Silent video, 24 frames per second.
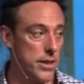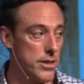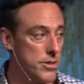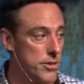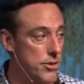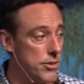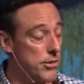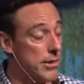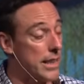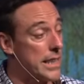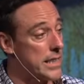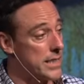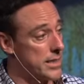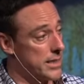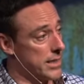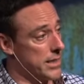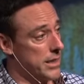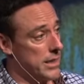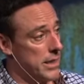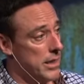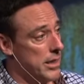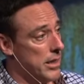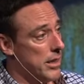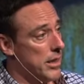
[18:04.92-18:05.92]
It's crazy.
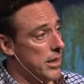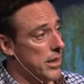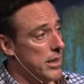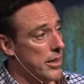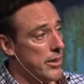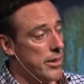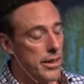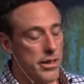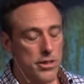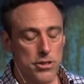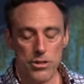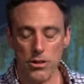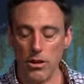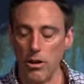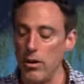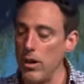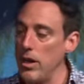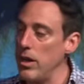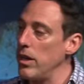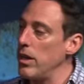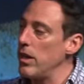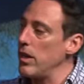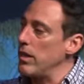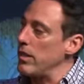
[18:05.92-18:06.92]
All right, so
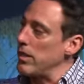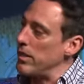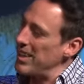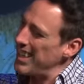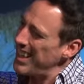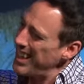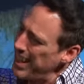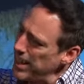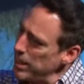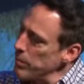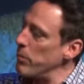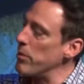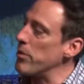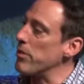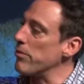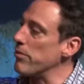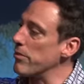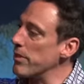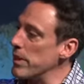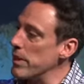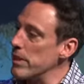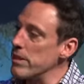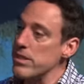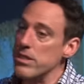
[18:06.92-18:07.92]
hit him with a
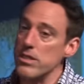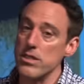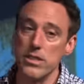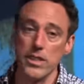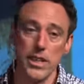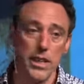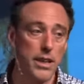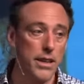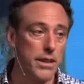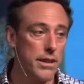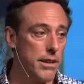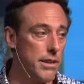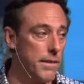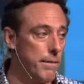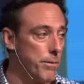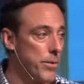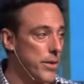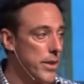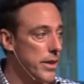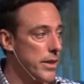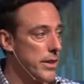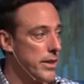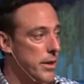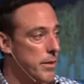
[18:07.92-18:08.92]
reed stick.
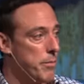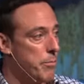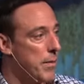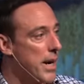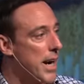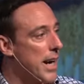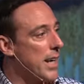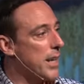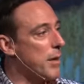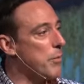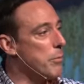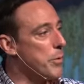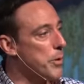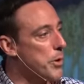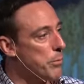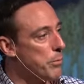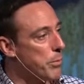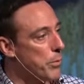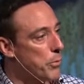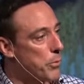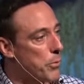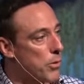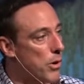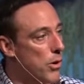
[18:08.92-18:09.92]
They mock him,
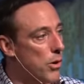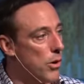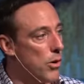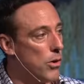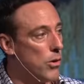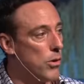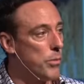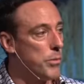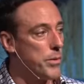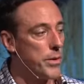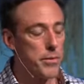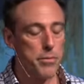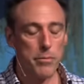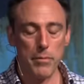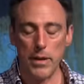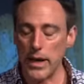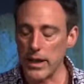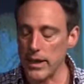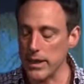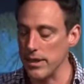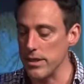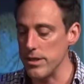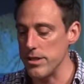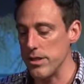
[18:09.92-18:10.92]
purple robe, and they're
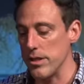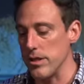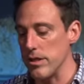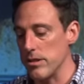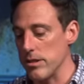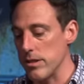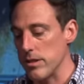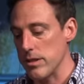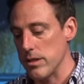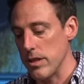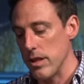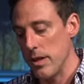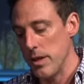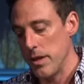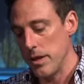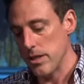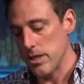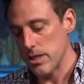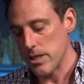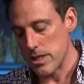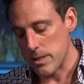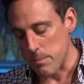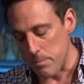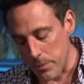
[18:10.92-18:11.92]
mocking Jesus,
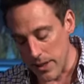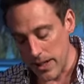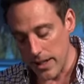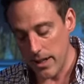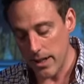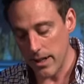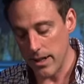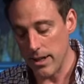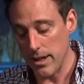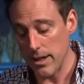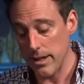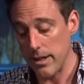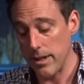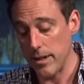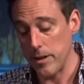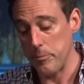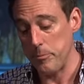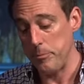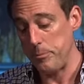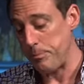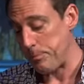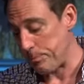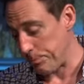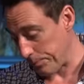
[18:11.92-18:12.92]
spitting on
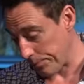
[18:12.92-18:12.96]
him.